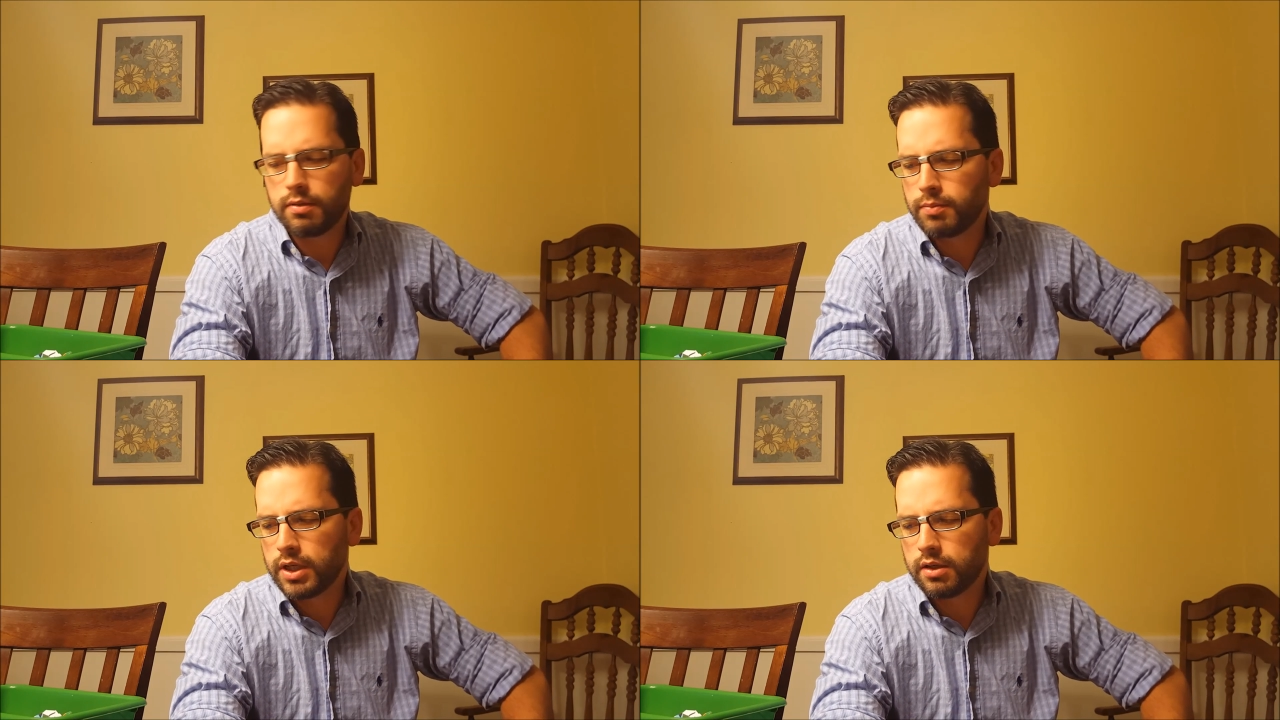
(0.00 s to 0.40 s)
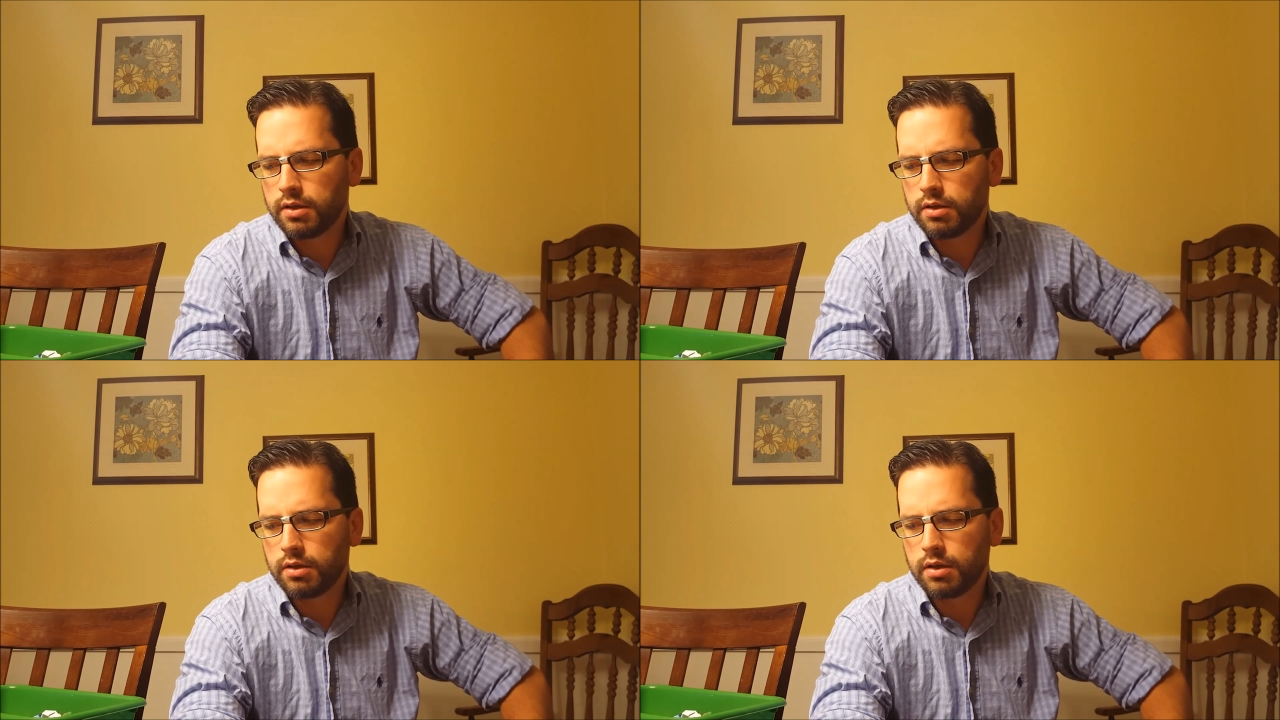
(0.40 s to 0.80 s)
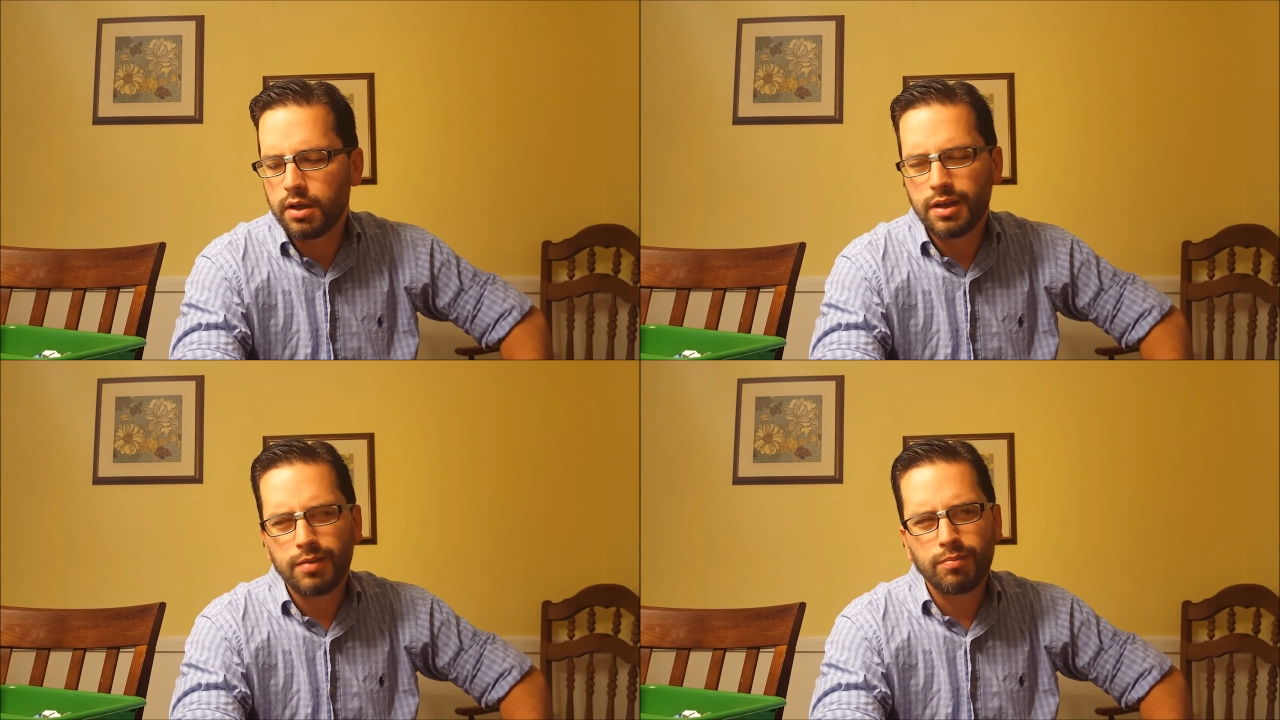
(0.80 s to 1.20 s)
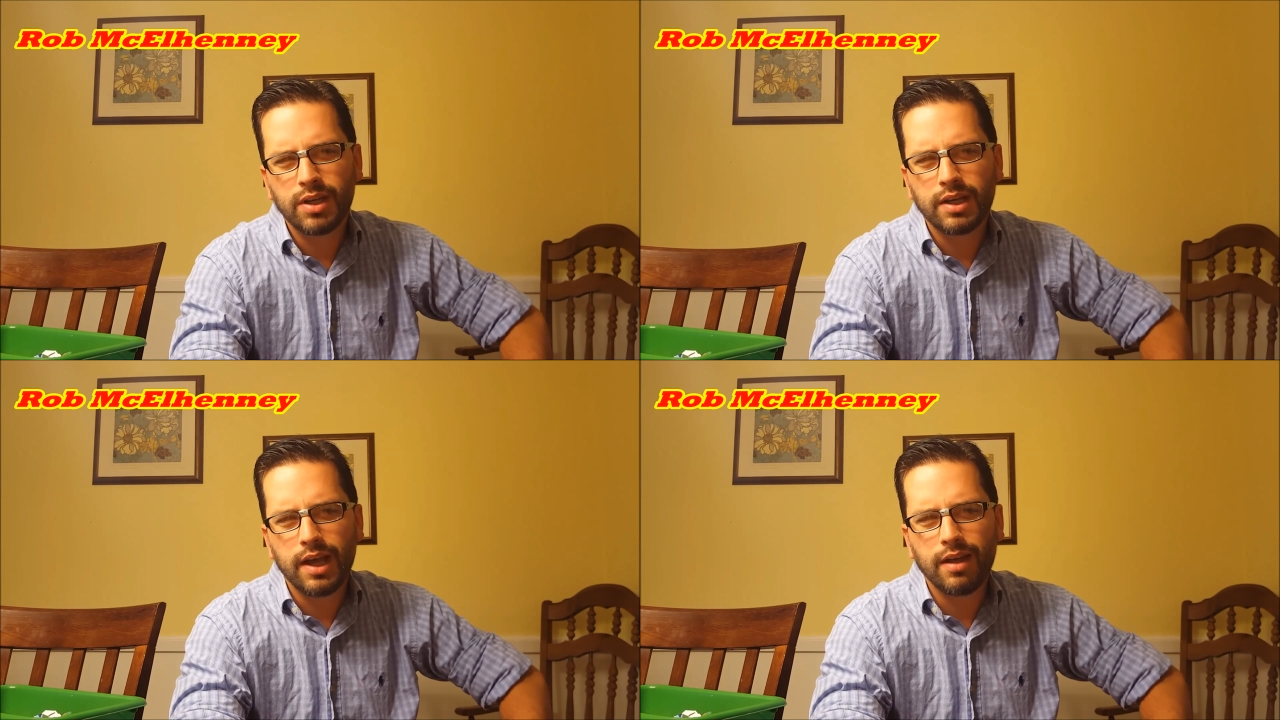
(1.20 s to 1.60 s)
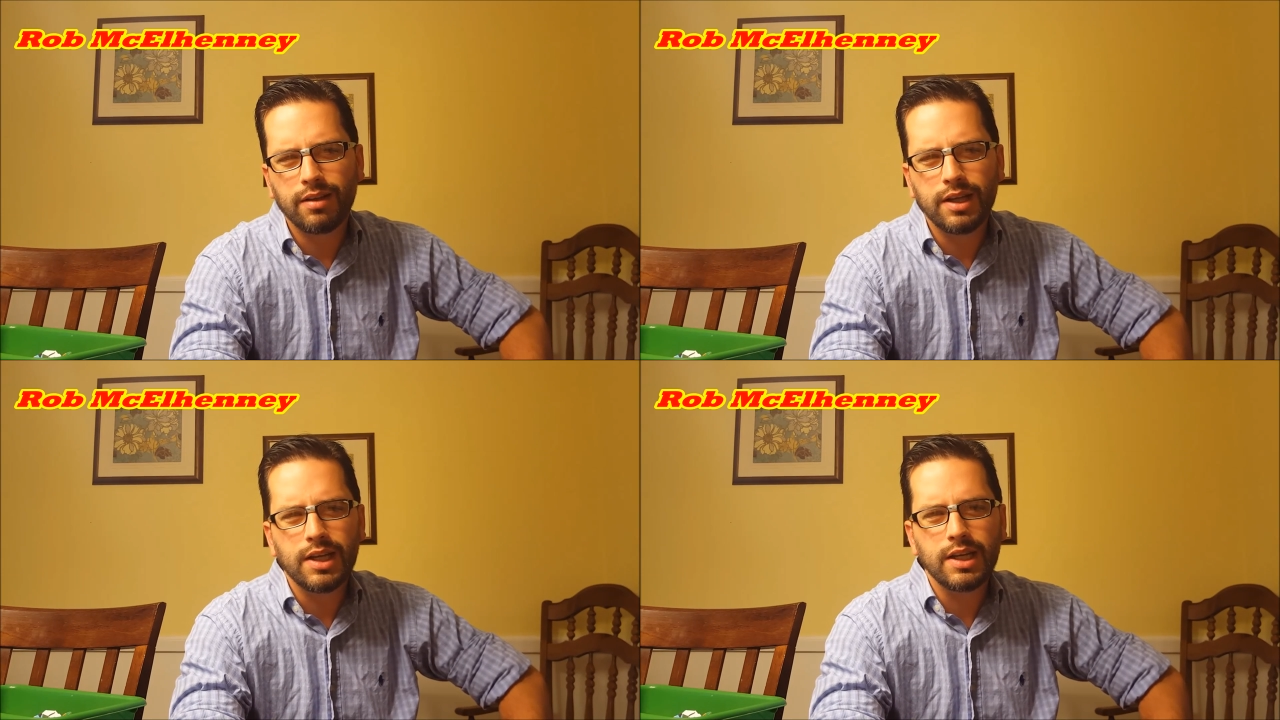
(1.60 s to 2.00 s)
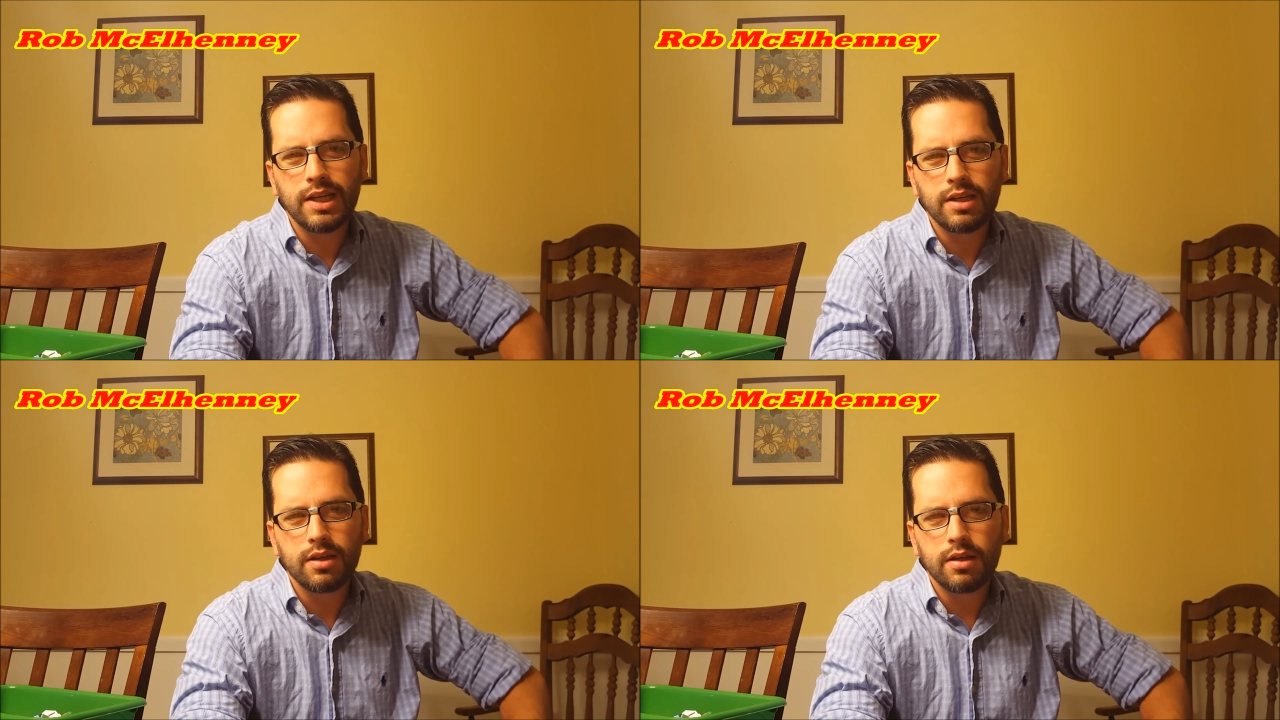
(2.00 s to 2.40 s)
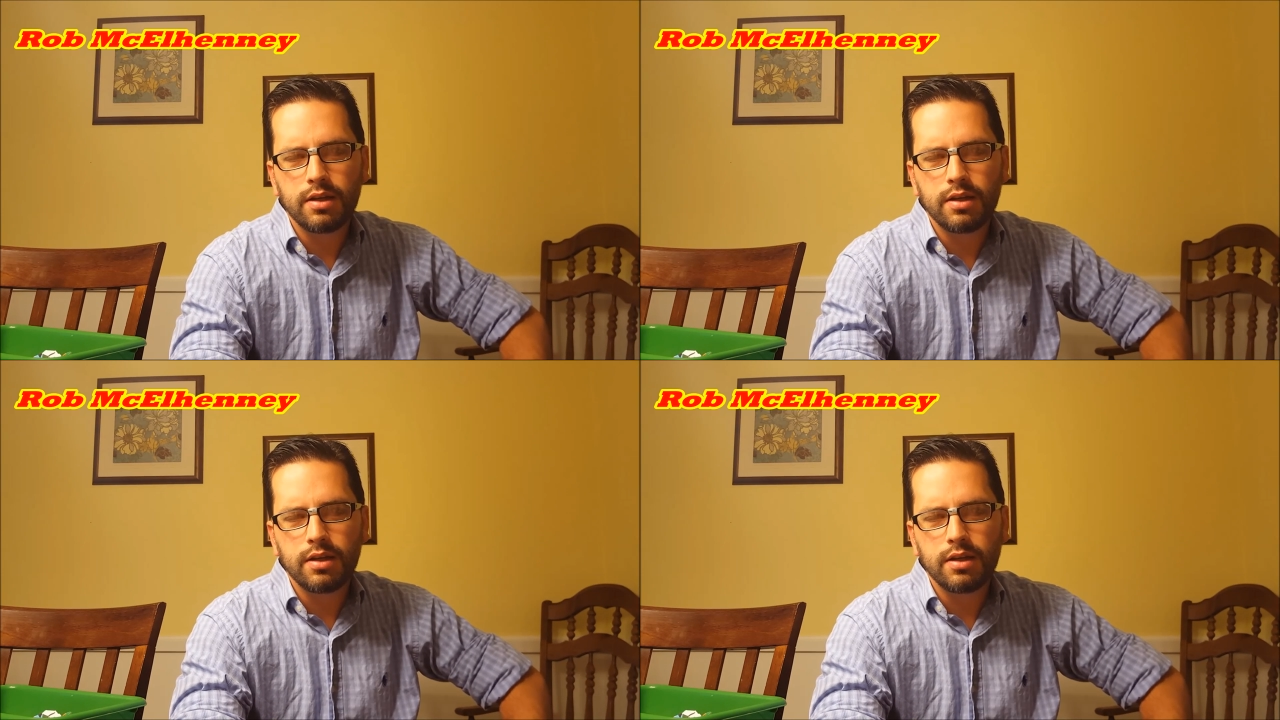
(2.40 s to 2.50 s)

Mc, McElhaney?